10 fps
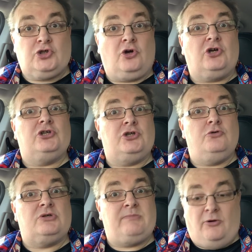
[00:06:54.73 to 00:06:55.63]
Stock and
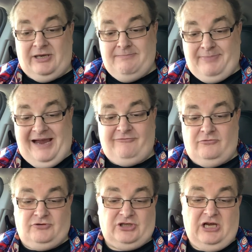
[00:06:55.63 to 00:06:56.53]
Two Smoking
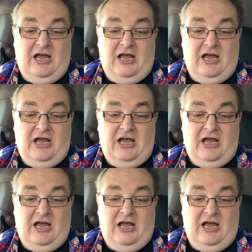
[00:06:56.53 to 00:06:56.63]
Barrels.